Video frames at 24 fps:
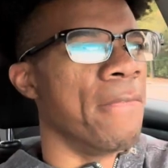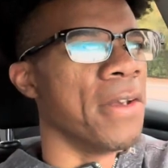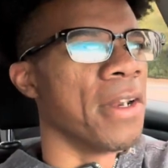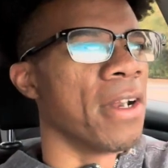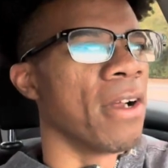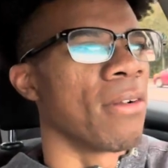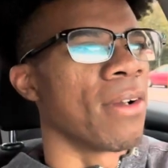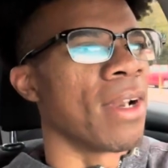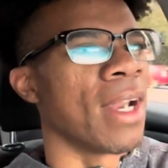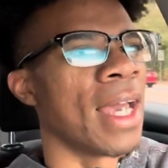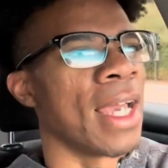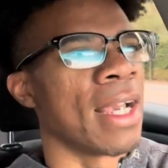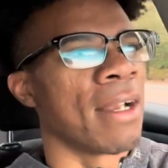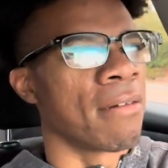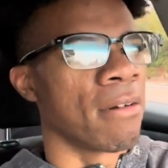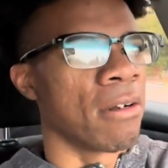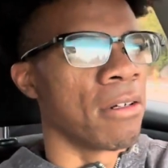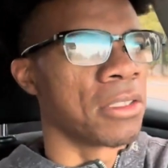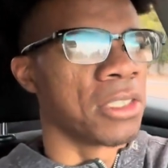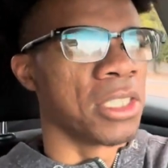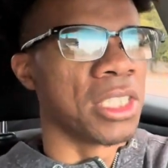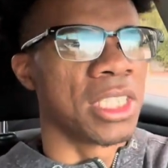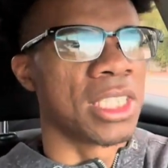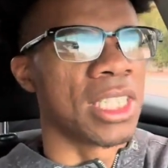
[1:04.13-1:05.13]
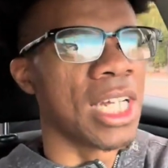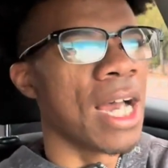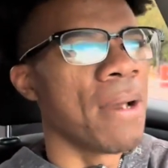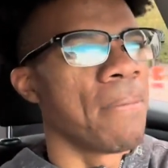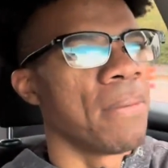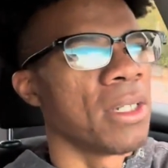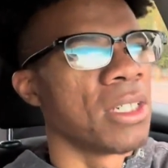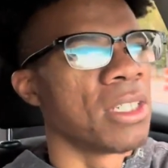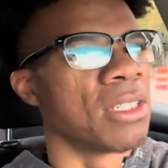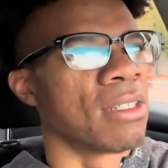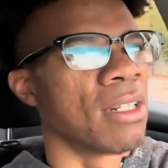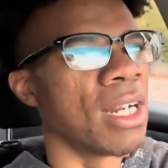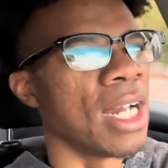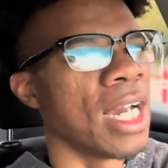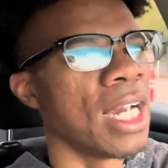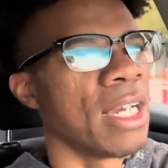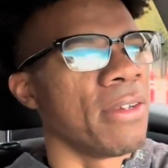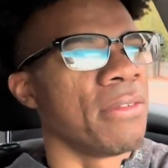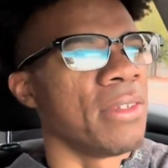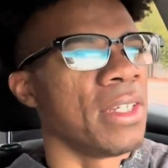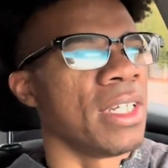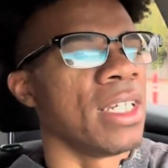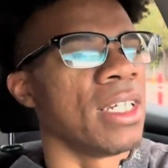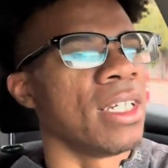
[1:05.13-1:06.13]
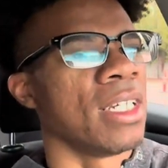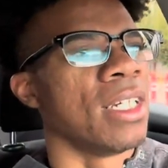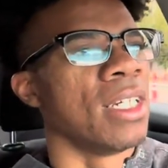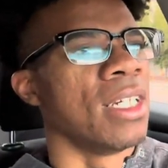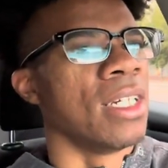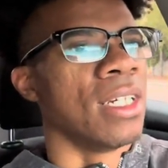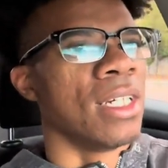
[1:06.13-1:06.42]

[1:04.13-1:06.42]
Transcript: you don't like grocery shopping, driving,